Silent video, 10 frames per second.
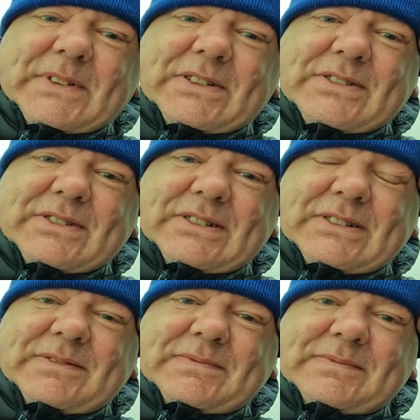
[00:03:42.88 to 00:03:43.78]

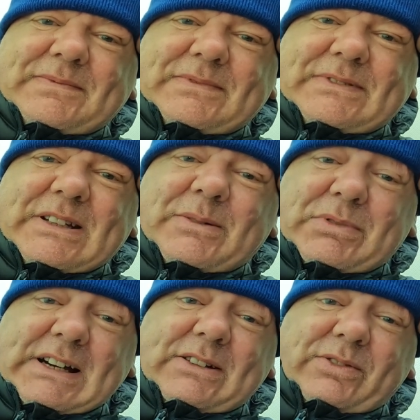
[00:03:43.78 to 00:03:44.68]
So,
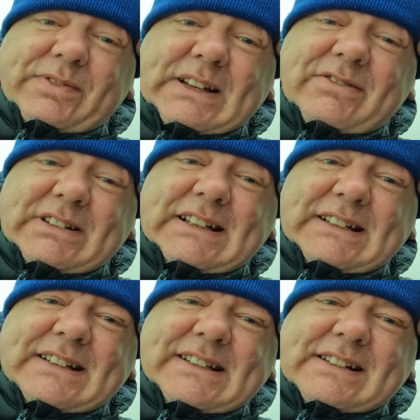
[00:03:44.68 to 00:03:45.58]
but I really
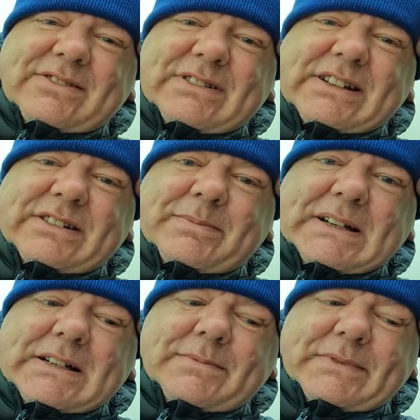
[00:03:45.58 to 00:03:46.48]
like that Gregory
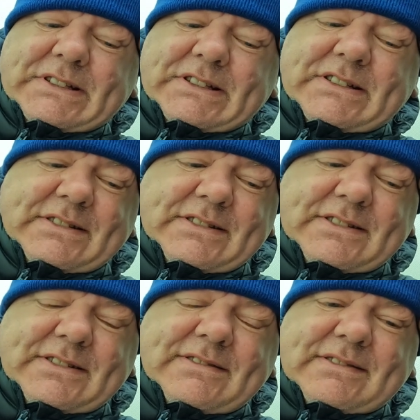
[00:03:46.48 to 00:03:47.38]
pack, but this is
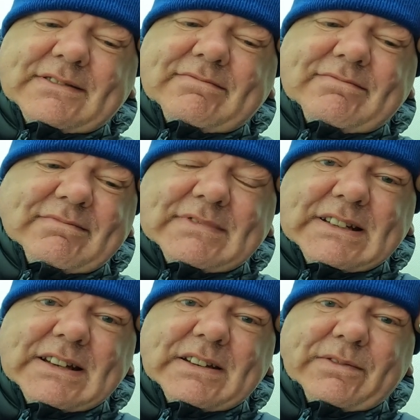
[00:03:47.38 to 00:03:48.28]
just,
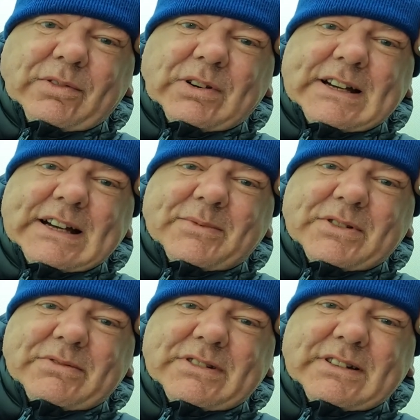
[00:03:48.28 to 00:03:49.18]
for what I'm
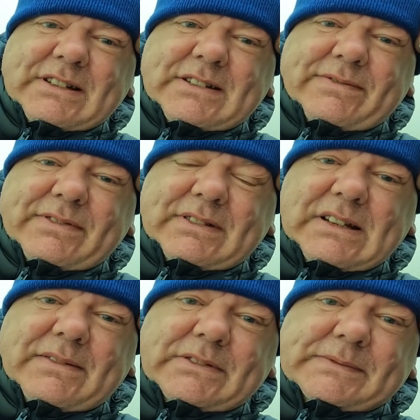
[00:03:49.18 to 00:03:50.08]
doing, it's on a different
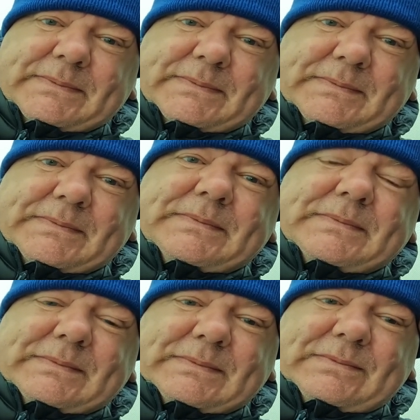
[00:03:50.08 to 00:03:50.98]
level.
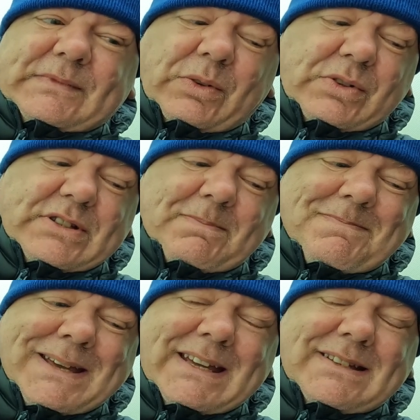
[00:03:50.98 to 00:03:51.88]
It looks
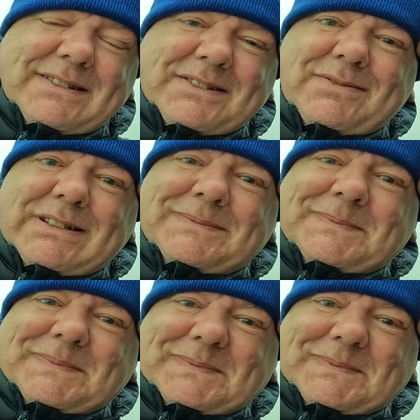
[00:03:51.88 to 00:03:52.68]
amazing as well.